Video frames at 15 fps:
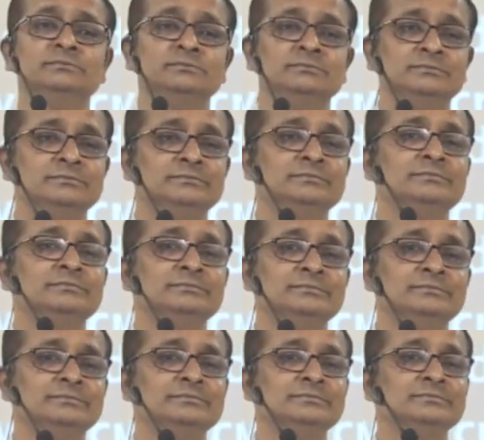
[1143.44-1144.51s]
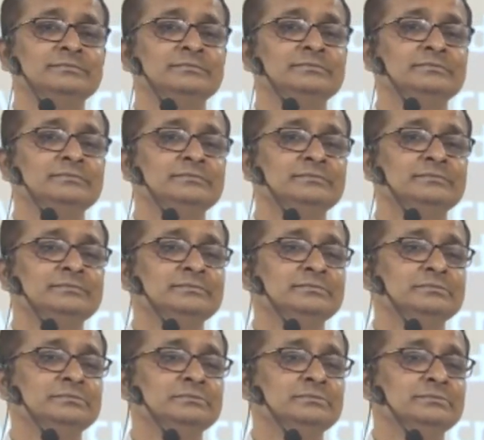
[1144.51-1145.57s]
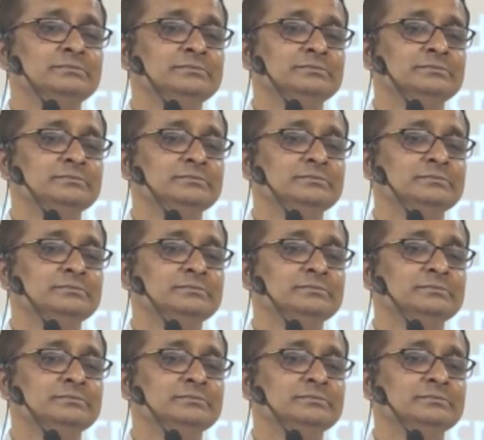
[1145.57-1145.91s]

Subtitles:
Nothing is said.